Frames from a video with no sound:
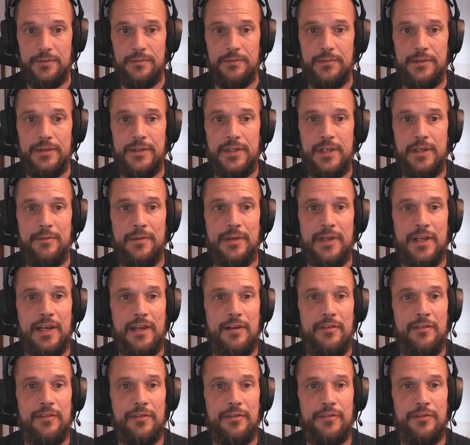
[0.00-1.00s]
Damn it, I
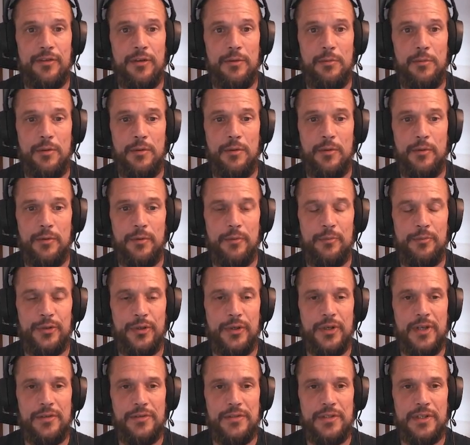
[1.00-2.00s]
have trouble
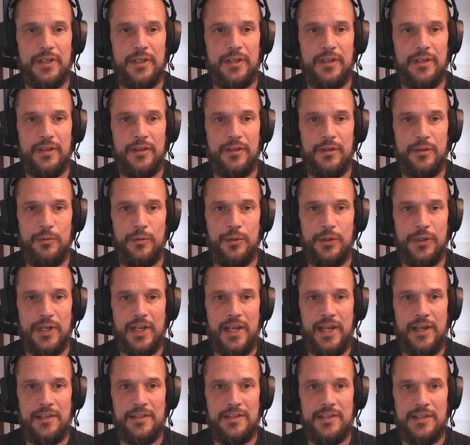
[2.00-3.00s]
pronouncing the word
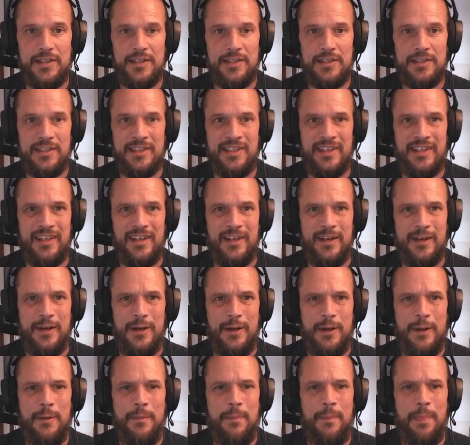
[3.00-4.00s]
access.
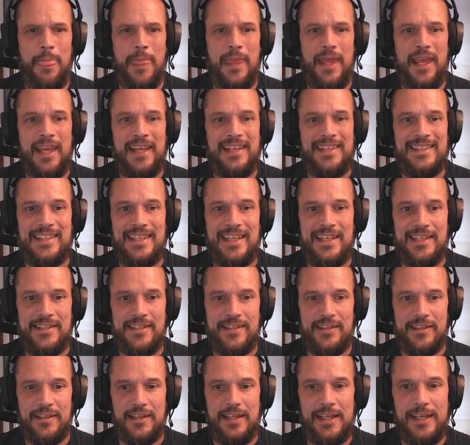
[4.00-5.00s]
Access
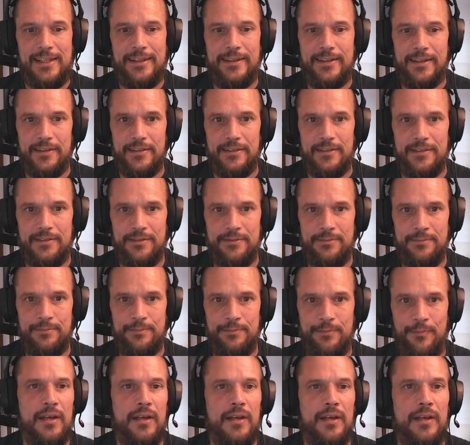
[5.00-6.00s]
it.
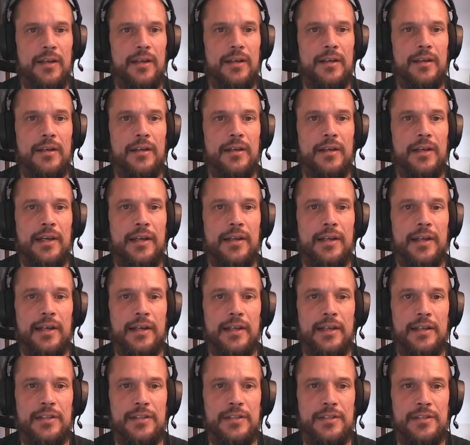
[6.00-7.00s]
And I
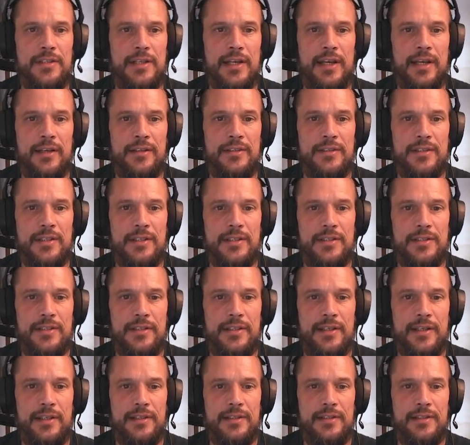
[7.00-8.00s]
can just access
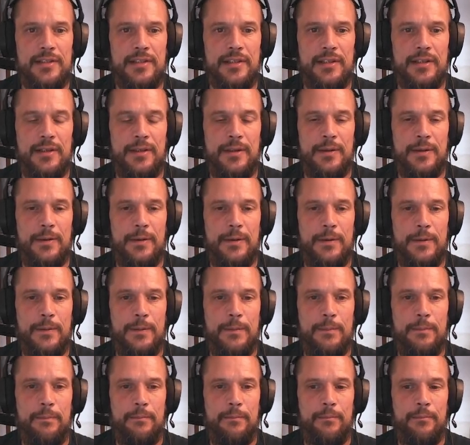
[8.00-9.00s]

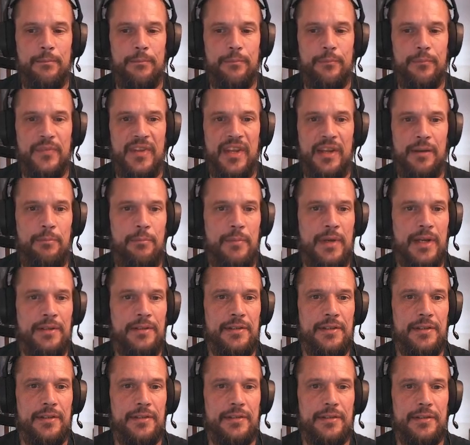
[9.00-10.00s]
that
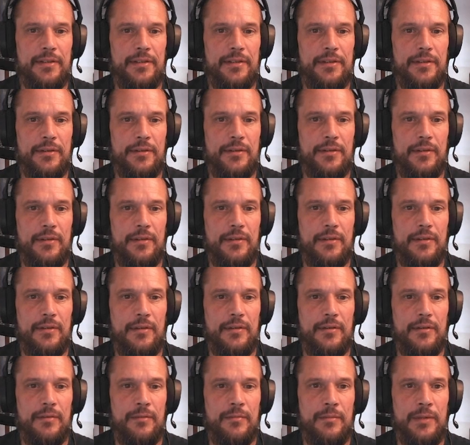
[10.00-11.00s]
method
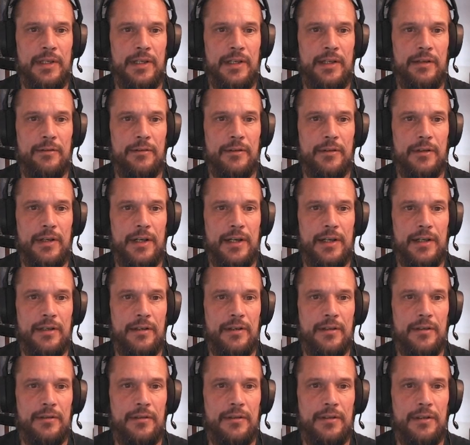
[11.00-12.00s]
whenever. I
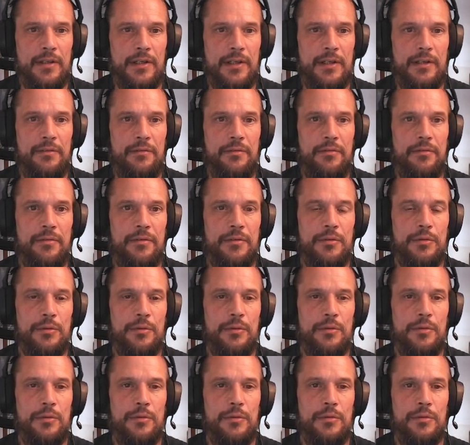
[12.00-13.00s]
don't have
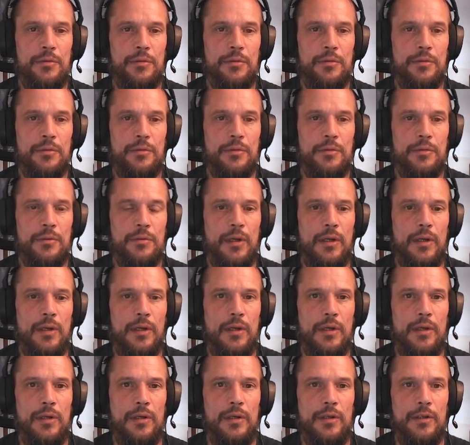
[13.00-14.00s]
to
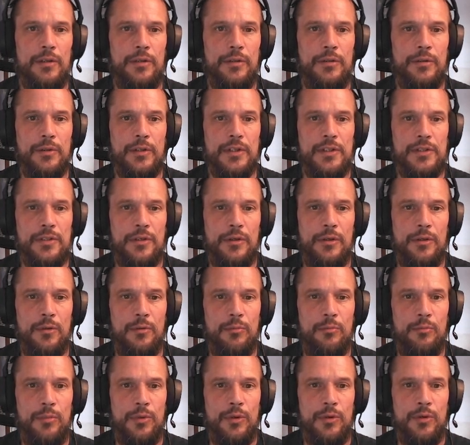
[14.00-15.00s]
do this whole
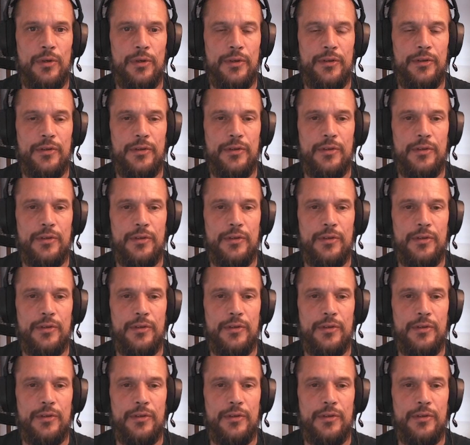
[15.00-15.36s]
board